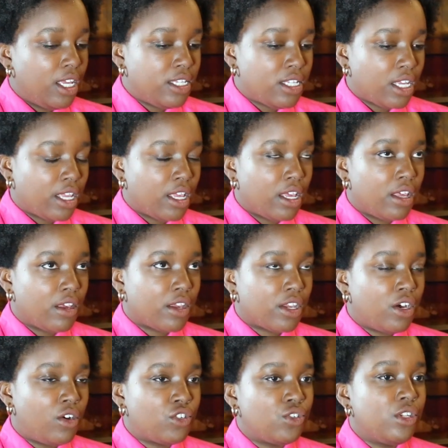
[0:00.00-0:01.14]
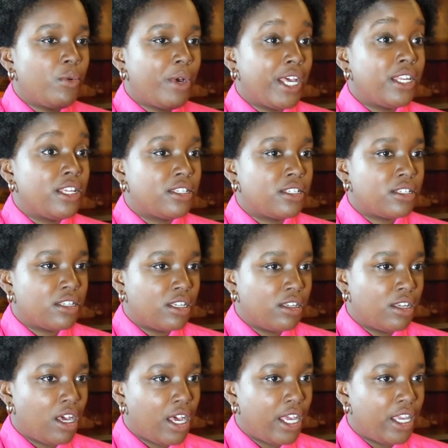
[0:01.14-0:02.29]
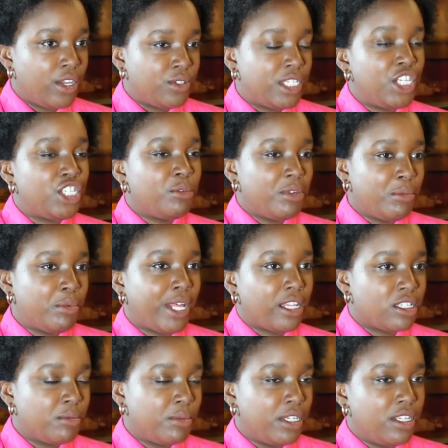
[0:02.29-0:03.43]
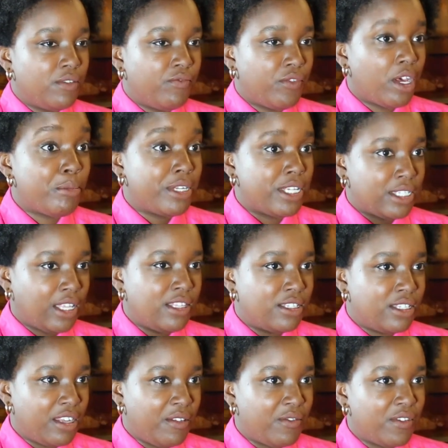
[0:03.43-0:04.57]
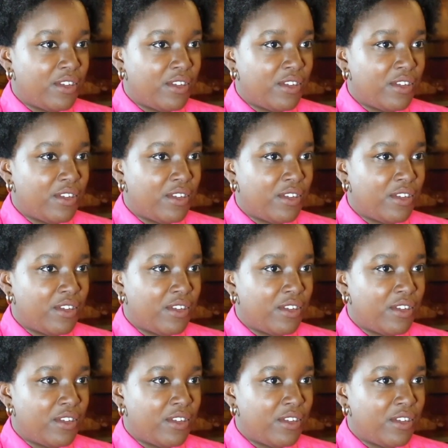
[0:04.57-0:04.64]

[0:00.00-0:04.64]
he's like a cultural awareness guy who's teaching people how to be verbally sensitive.